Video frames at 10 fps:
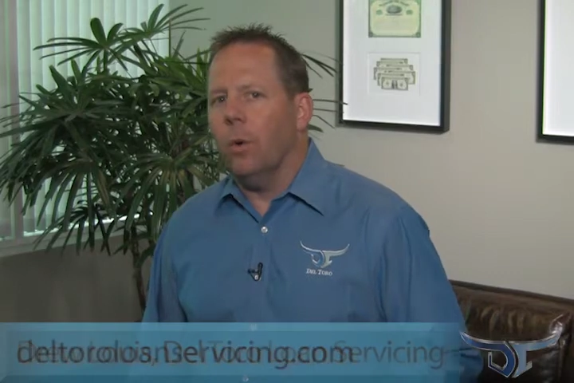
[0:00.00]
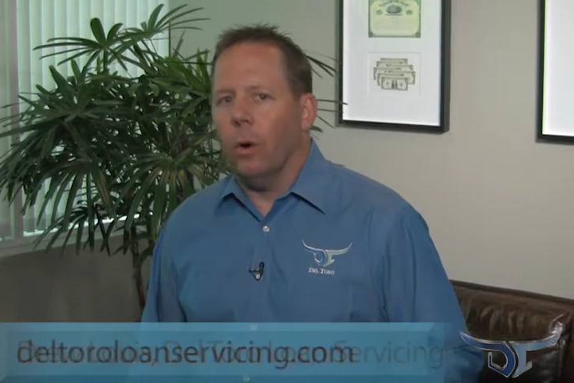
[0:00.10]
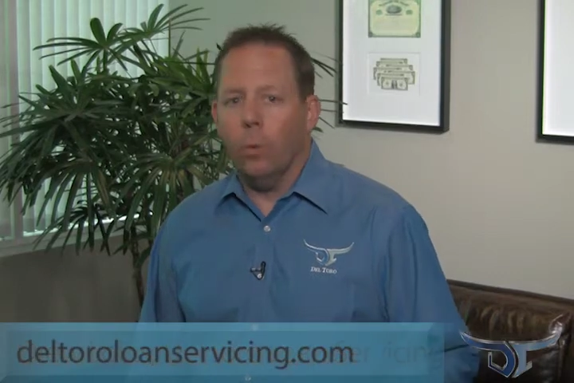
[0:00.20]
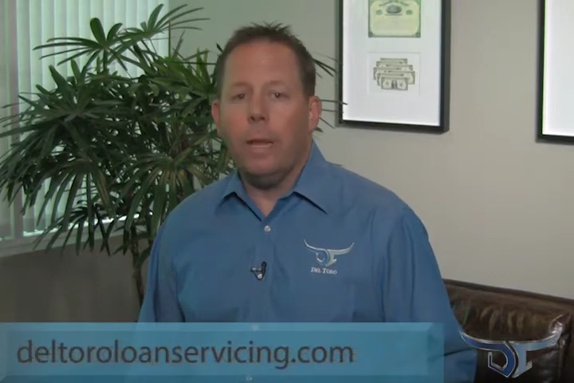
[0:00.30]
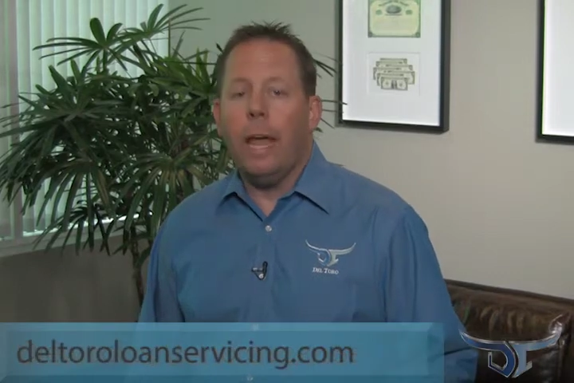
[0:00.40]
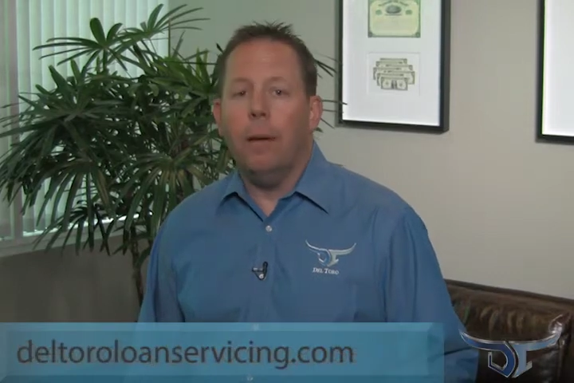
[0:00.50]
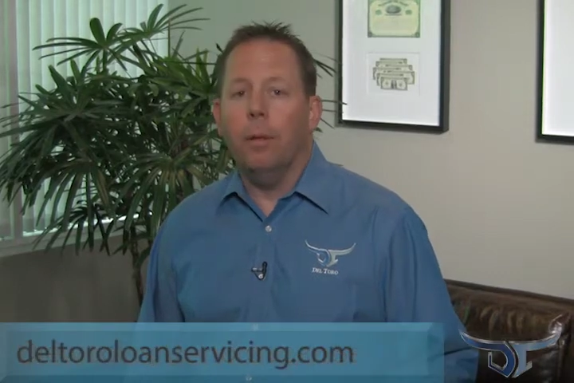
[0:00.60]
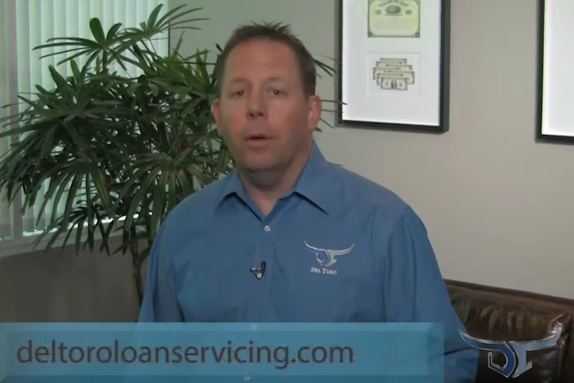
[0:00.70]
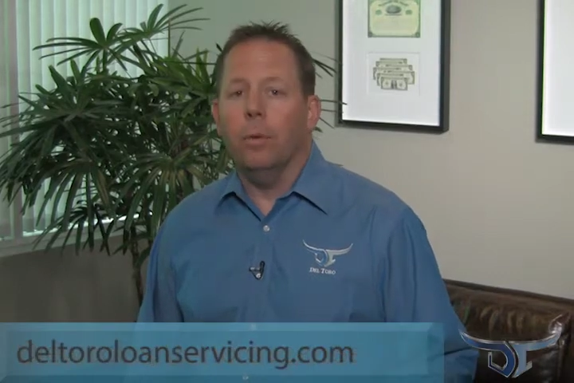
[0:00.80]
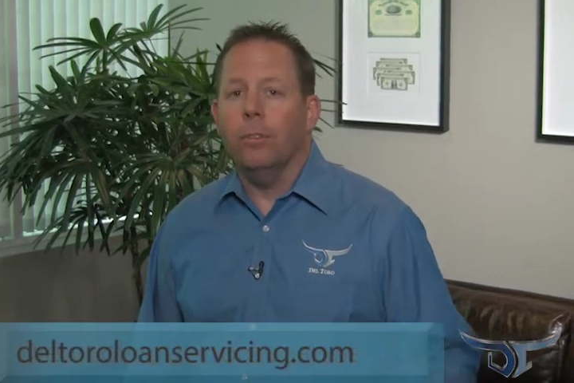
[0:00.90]
or rehab
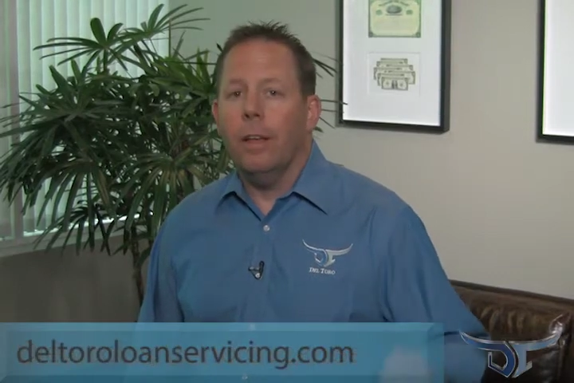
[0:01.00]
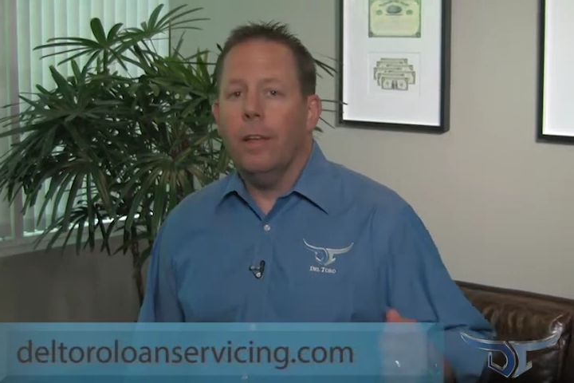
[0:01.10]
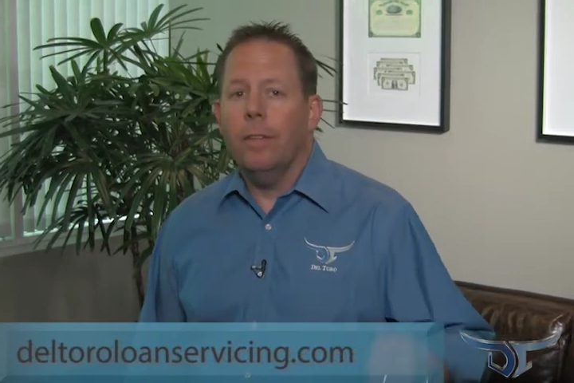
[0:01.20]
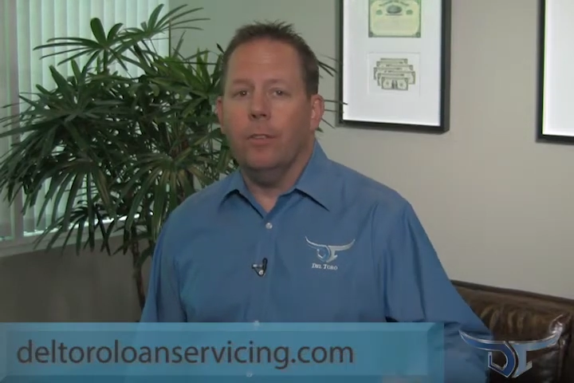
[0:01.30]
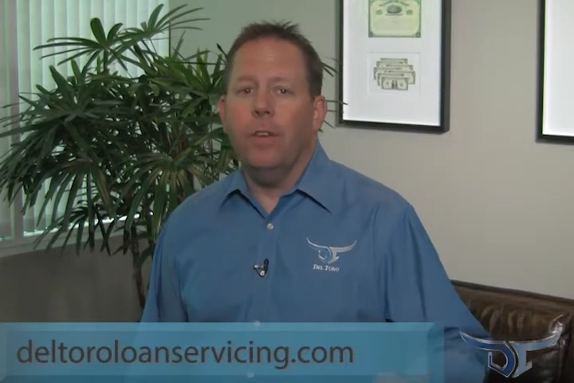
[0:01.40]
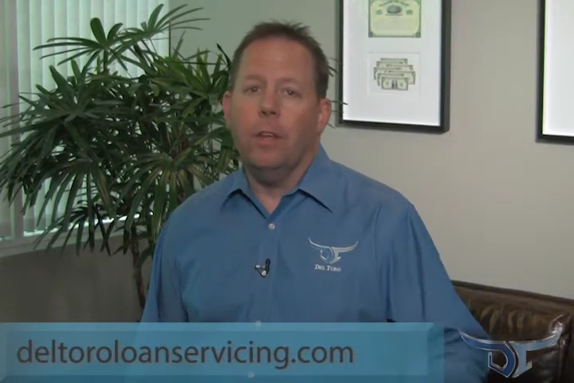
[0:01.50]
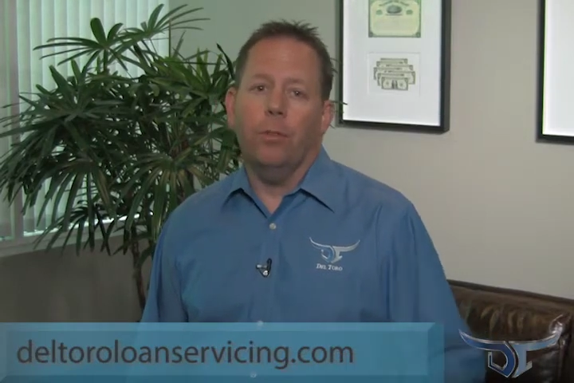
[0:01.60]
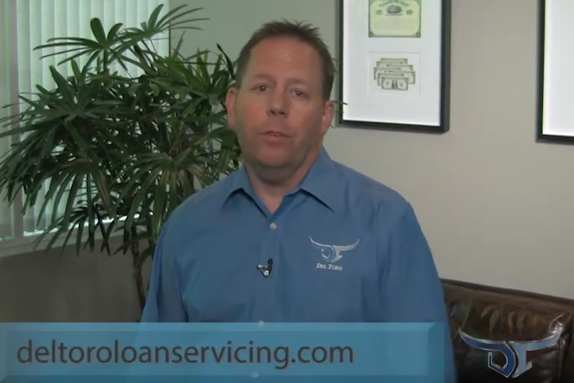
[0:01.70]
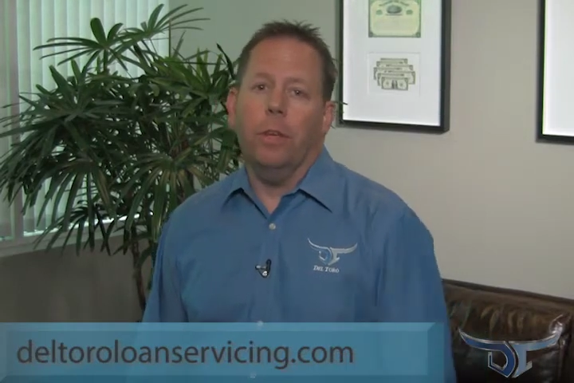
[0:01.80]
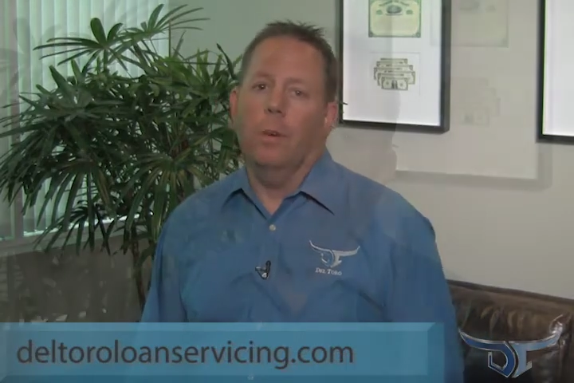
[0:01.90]
loans, this video's
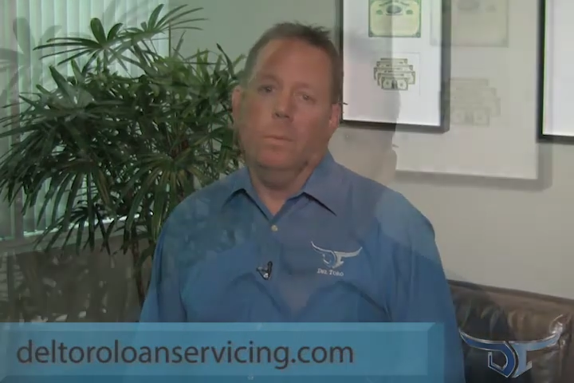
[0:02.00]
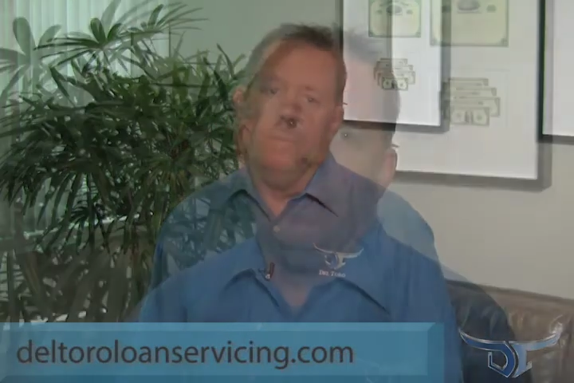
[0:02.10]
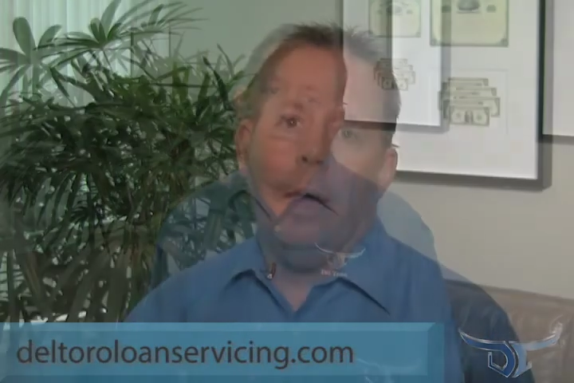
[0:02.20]
for you.